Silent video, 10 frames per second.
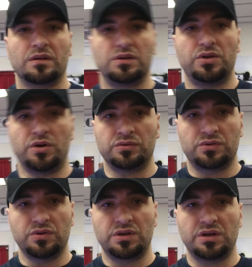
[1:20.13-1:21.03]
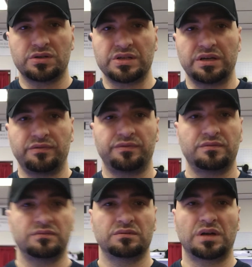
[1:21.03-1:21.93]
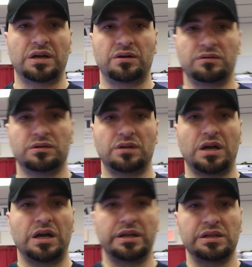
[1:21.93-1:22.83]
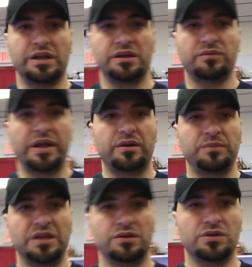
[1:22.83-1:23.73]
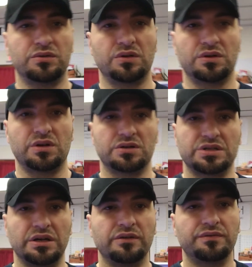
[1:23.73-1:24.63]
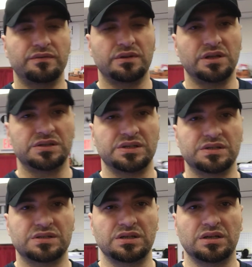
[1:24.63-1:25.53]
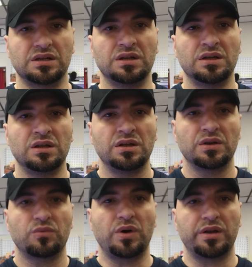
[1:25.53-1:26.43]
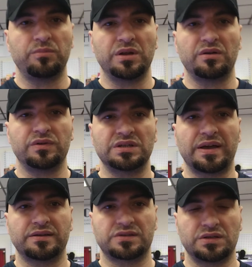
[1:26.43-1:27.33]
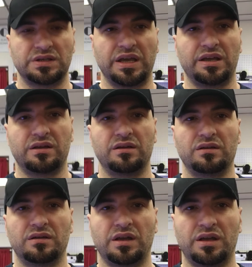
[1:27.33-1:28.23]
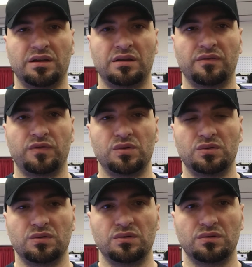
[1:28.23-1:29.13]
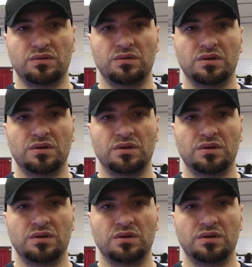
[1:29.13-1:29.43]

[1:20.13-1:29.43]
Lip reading: Don't do it yourself. I'll highly recommend don't do it yourself. This is quite a bit of a task to take, and if you do